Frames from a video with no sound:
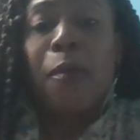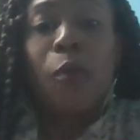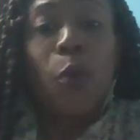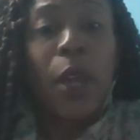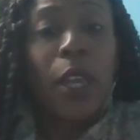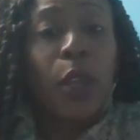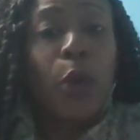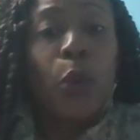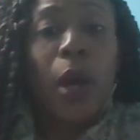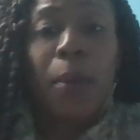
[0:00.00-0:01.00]
him from waking
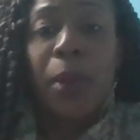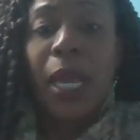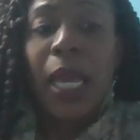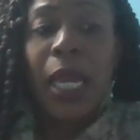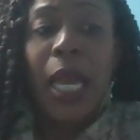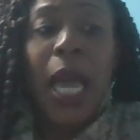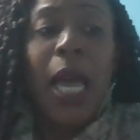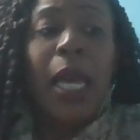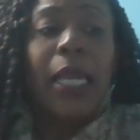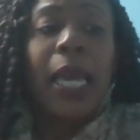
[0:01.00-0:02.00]
you up and
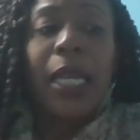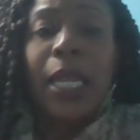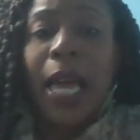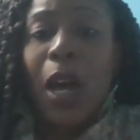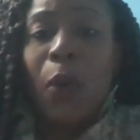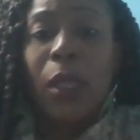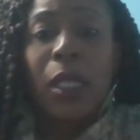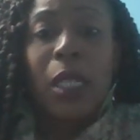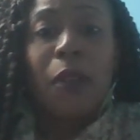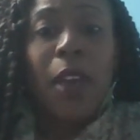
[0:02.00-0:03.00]
not allowing
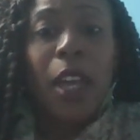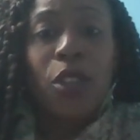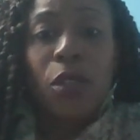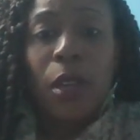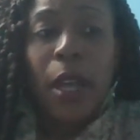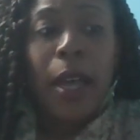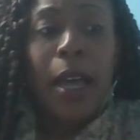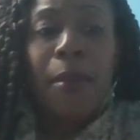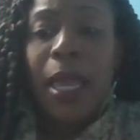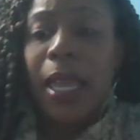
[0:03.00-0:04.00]
the death angel to
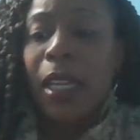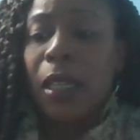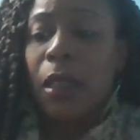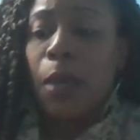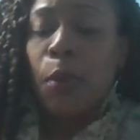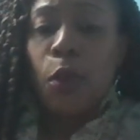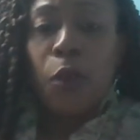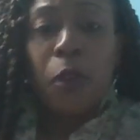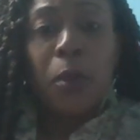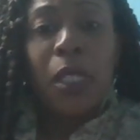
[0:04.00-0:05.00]
come and keeping
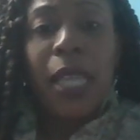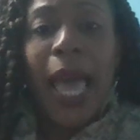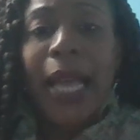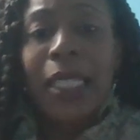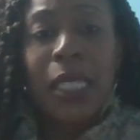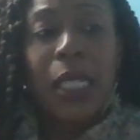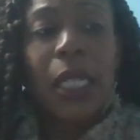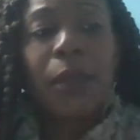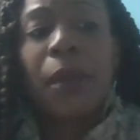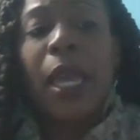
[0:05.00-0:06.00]
you from this accident